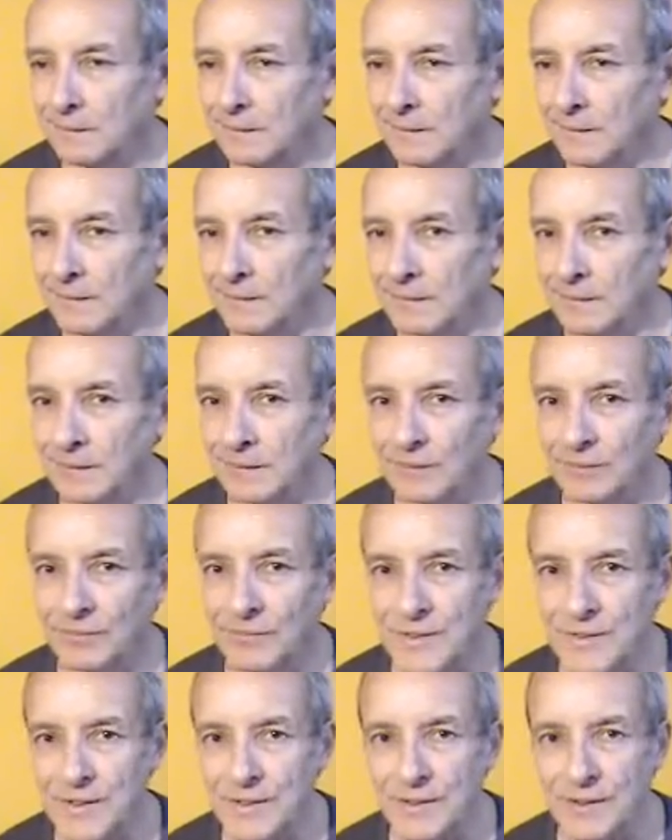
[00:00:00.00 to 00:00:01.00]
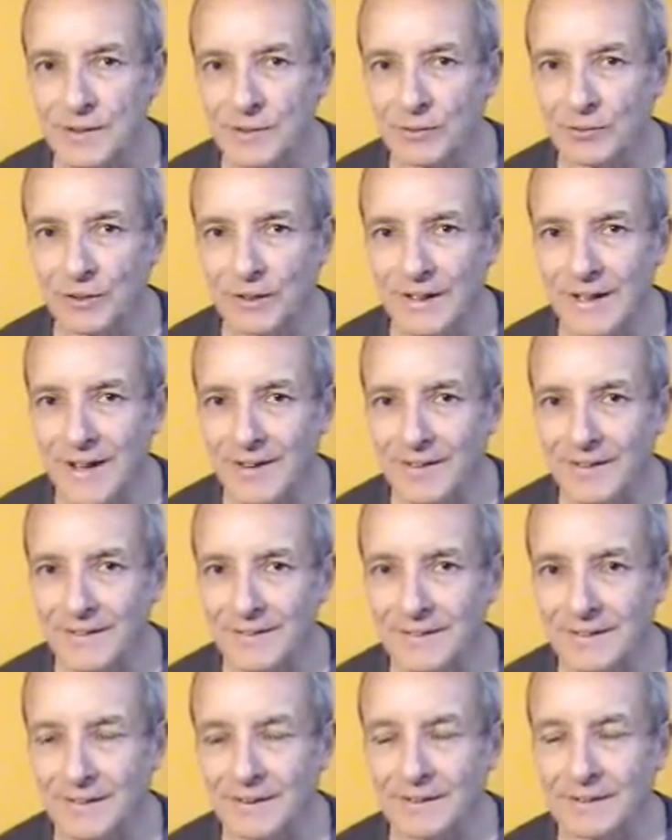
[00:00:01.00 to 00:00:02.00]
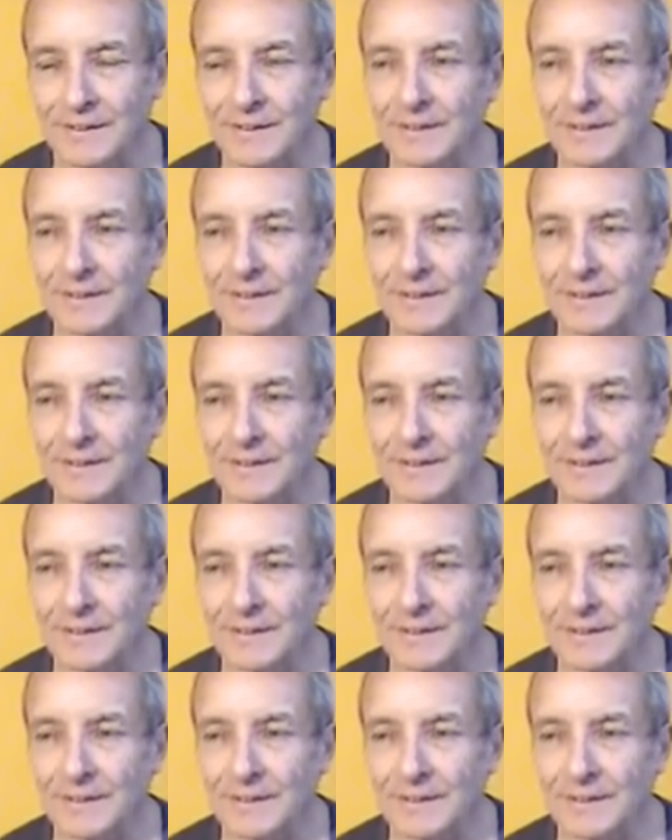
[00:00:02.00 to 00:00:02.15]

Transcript: to the physical reality.